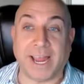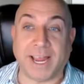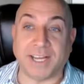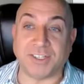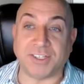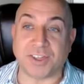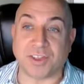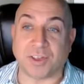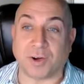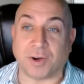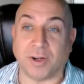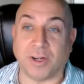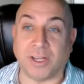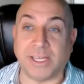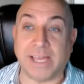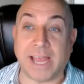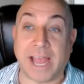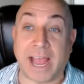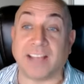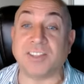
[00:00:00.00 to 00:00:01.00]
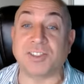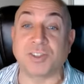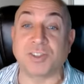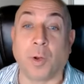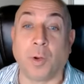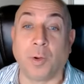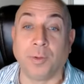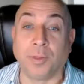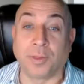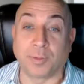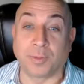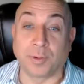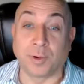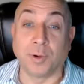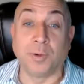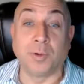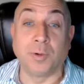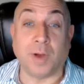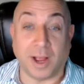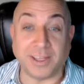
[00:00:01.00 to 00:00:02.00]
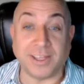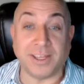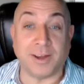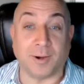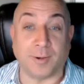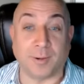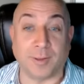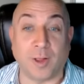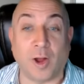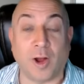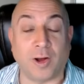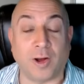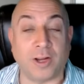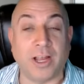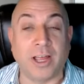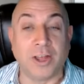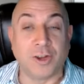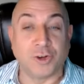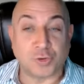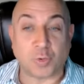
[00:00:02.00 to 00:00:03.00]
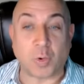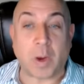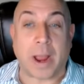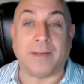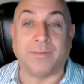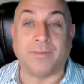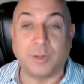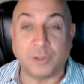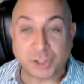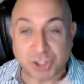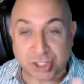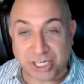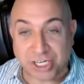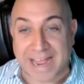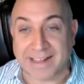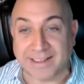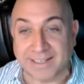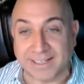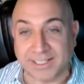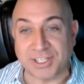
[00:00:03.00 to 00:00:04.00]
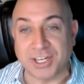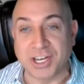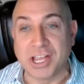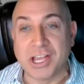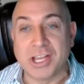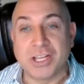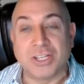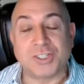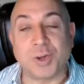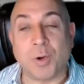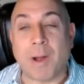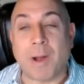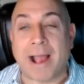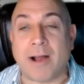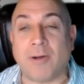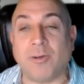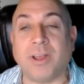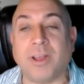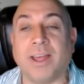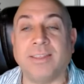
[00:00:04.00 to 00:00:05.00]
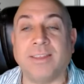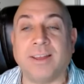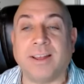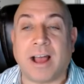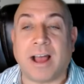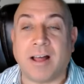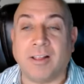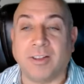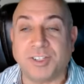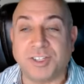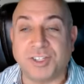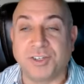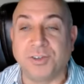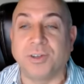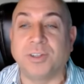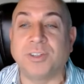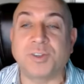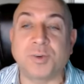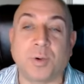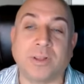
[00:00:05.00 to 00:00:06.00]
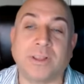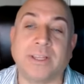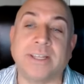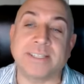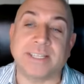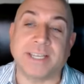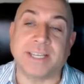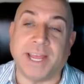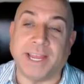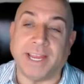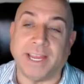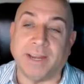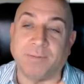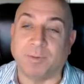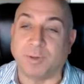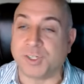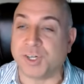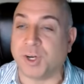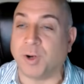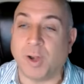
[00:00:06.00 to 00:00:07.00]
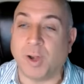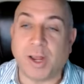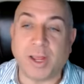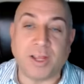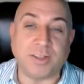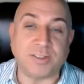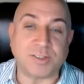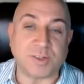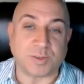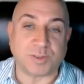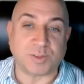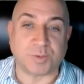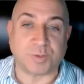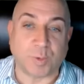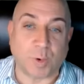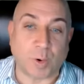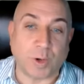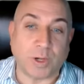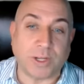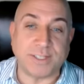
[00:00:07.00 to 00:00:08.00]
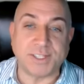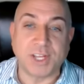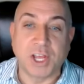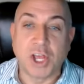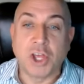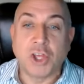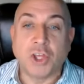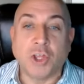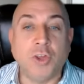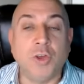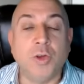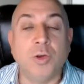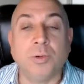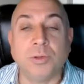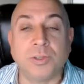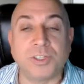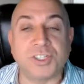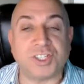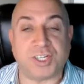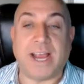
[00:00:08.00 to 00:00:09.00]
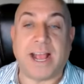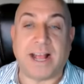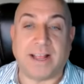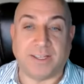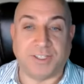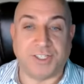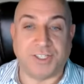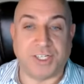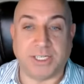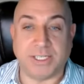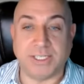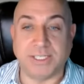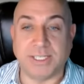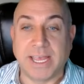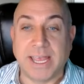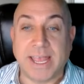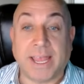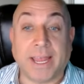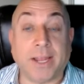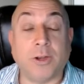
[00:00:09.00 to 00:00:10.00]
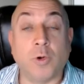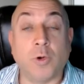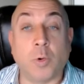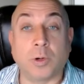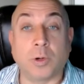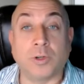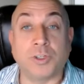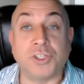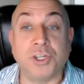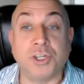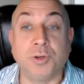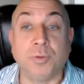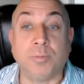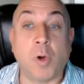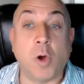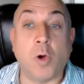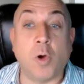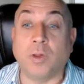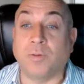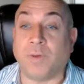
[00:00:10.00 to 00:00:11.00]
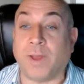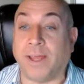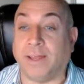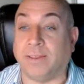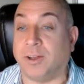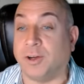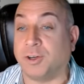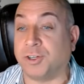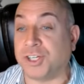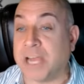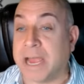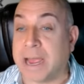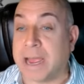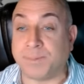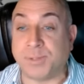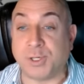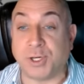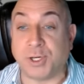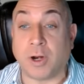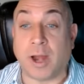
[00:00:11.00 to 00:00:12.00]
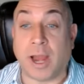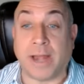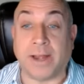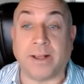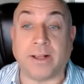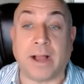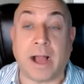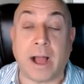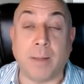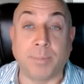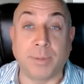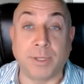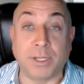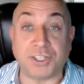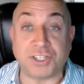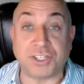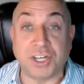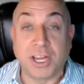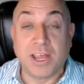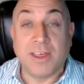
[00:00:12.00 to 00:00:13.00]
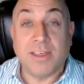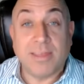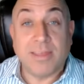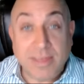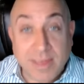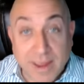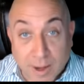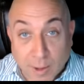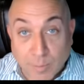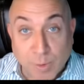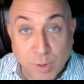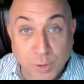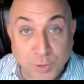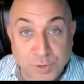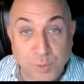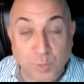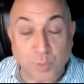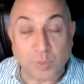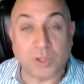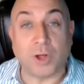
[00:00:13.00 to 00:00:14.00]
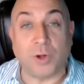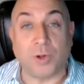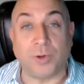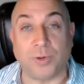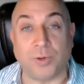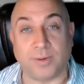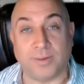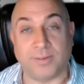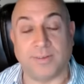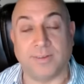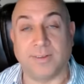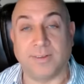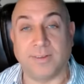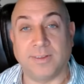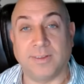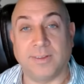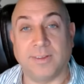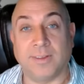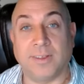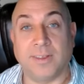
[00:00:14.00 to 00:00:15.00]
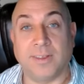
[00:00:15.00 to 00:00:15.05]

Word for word: by age 30, as told through a year long travel challenge. So, how can the college students who are listening in fraternities or sororities use challenges in order to motivate their chapter and accomplish their mutual goals?